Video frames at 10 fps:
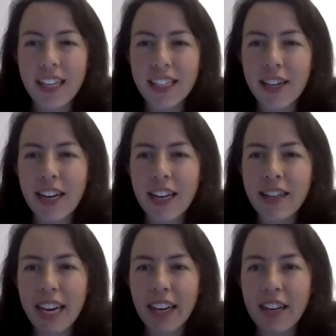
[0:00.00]
Is there any
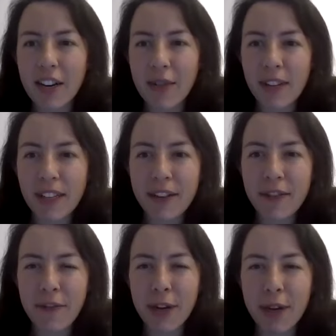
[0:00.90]
data on
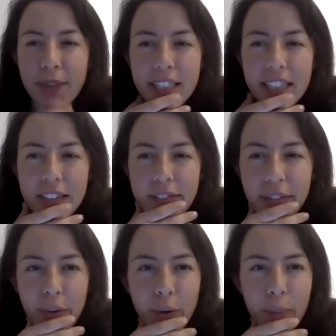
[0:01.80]
relative frequency of
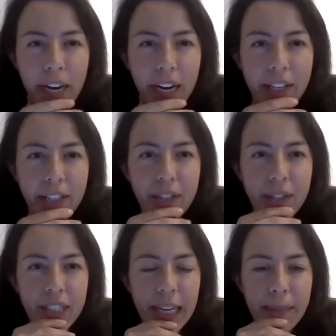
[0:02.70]
different repairs
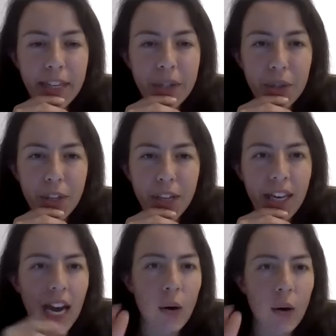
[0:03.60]
or damage, or
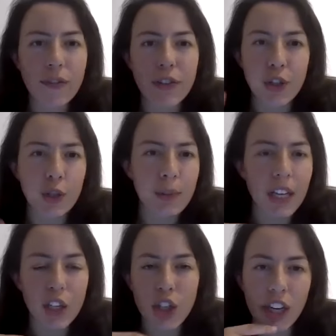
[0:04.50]
like how often you should be
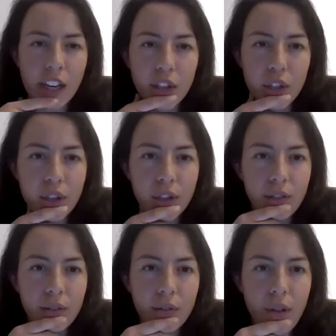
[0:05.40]
like checking
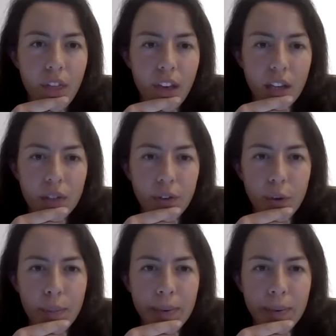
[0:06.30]
certain things for